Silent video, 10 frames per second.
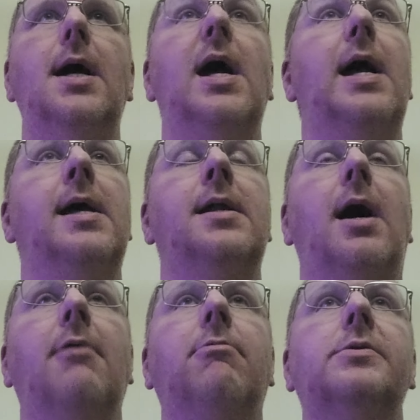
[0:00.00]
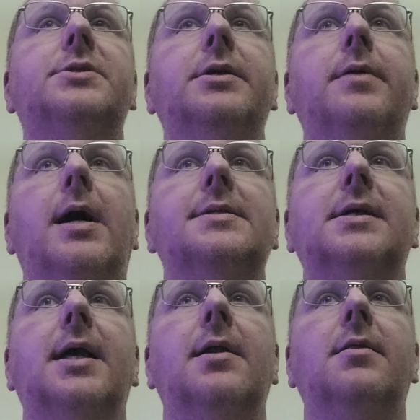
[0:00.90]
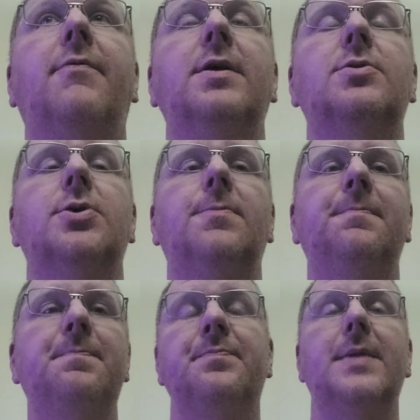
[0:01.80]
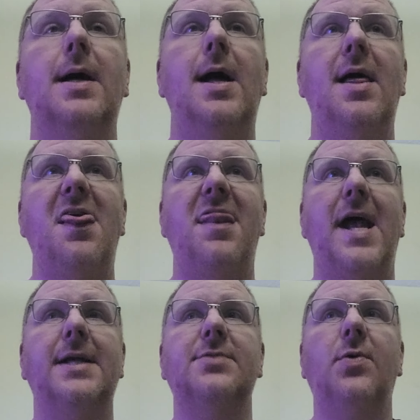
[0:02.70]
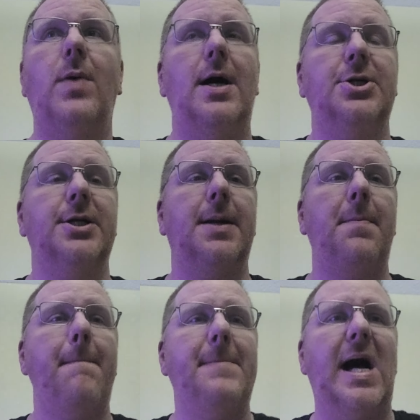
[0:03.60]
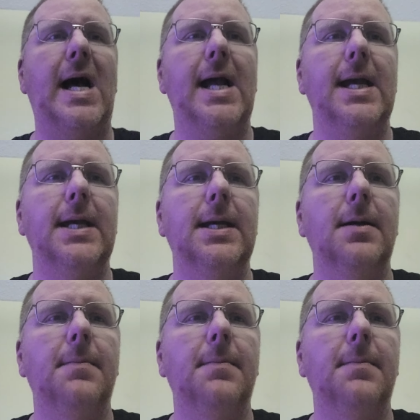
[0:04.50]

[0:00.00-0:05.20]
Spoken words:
And I will see you guys again in the future. Thanks for watching. Bye.